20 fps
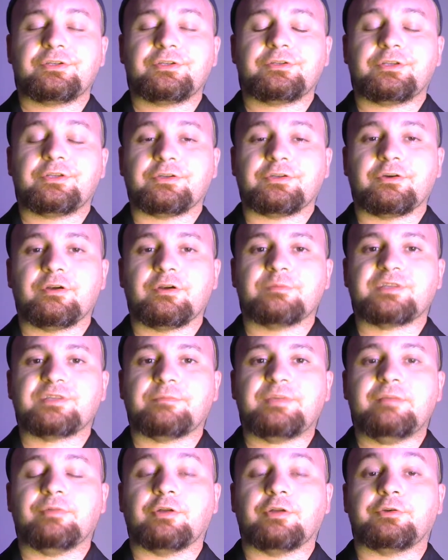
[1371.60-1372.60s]
terms that
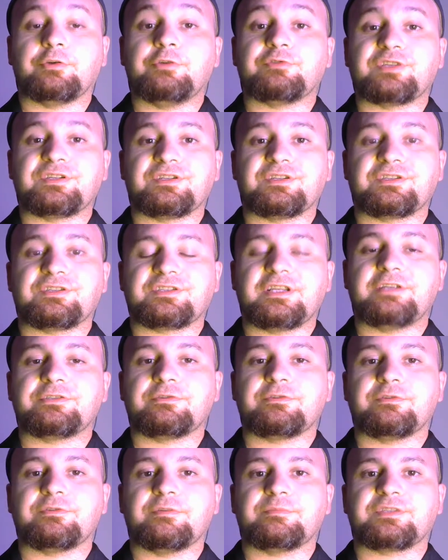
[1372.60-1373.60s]
people are using to censor
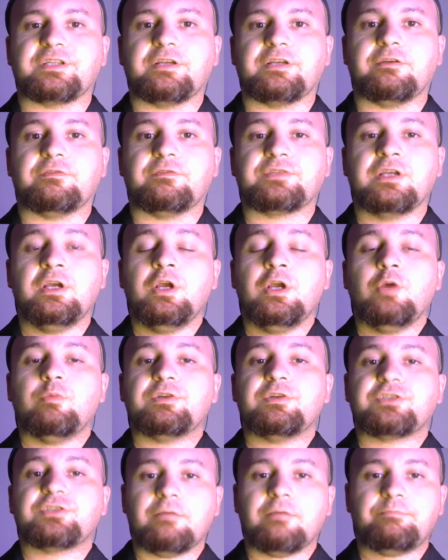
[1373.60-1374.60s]
themselves. When
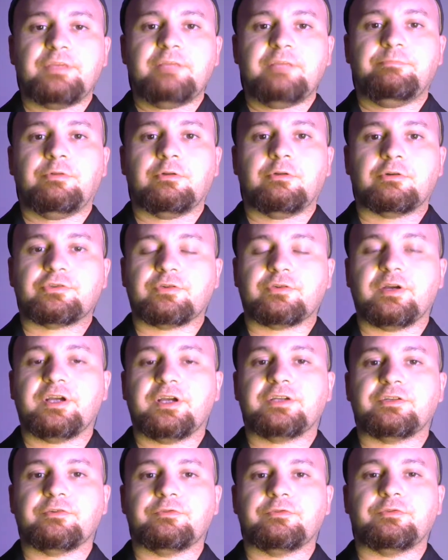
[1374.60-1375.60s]
some people are trying
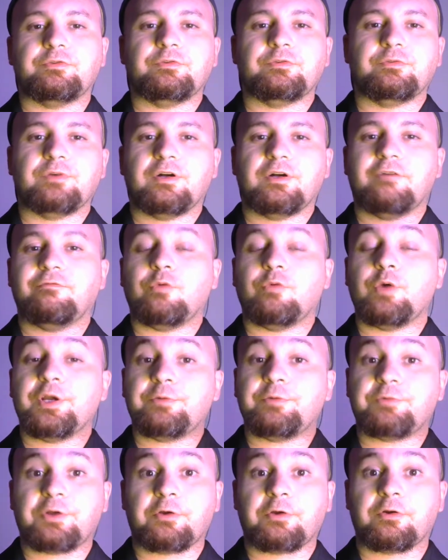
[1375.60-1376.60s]
to avoid
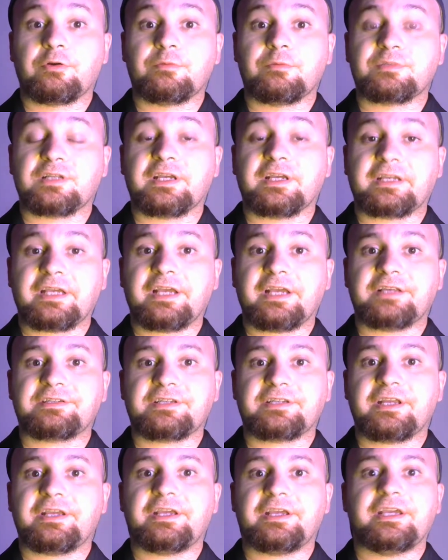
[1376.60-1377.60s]
terms like
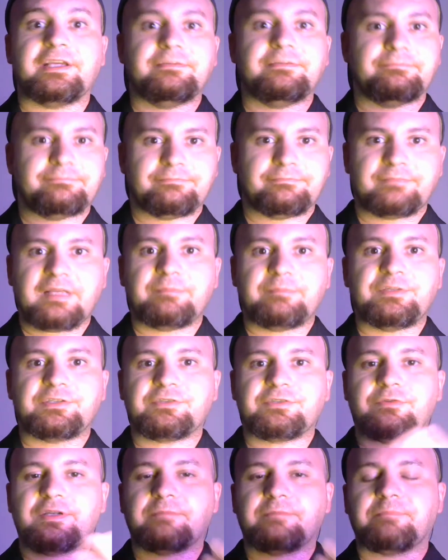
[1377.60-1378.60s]
SA, that means
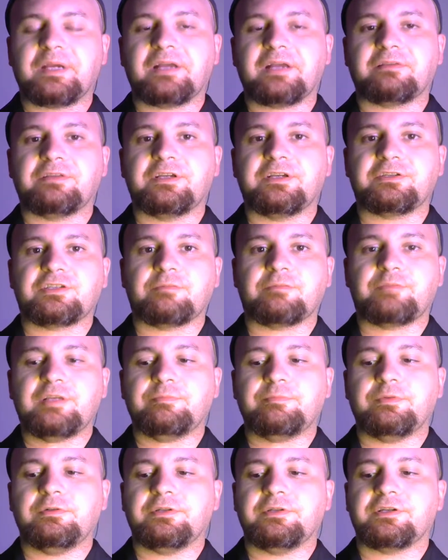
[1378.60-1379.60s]
doing bad things to
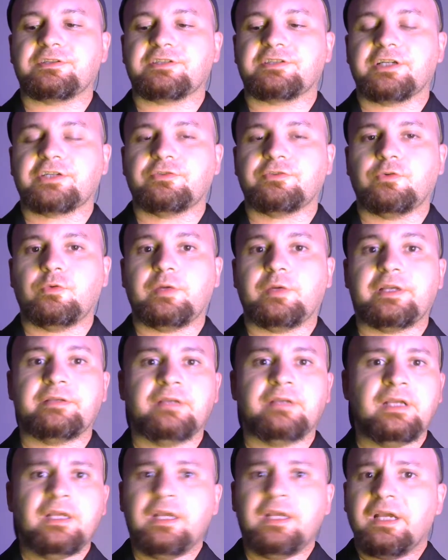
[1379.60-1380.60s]
people in a sexual way,
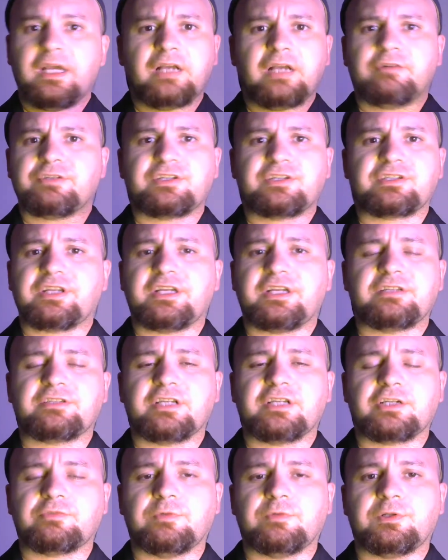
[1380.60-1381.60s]
they'll just say it's
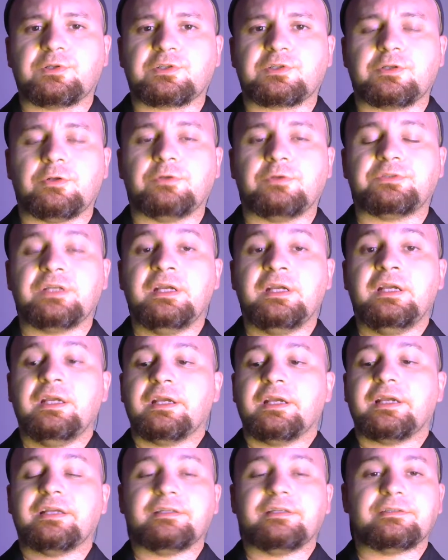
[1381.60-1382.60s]
sexual assault,
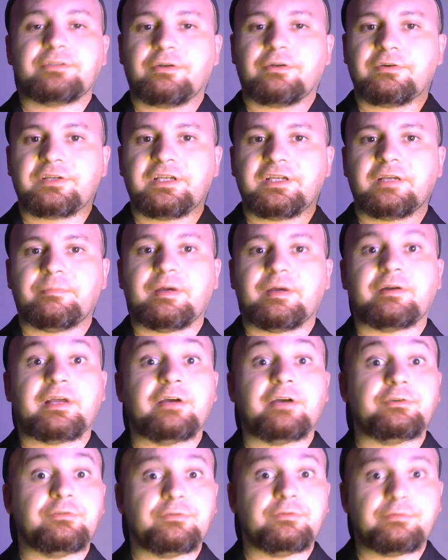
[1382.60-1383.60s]
and talking about how
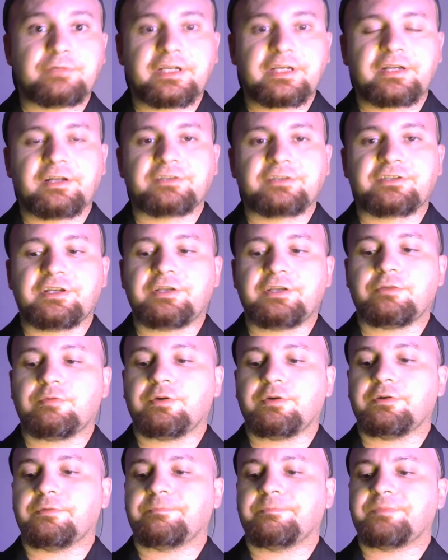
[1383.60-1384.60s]
you cannot say the
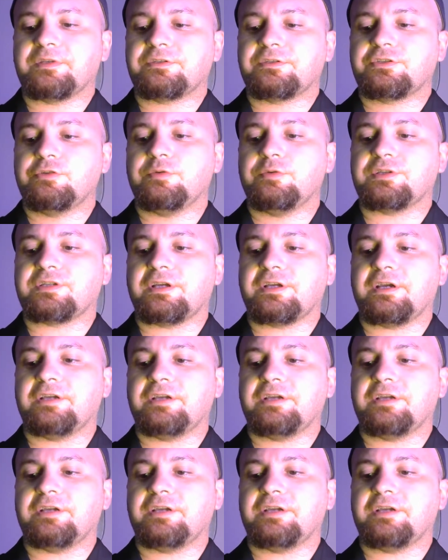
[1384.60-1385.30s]
word suicide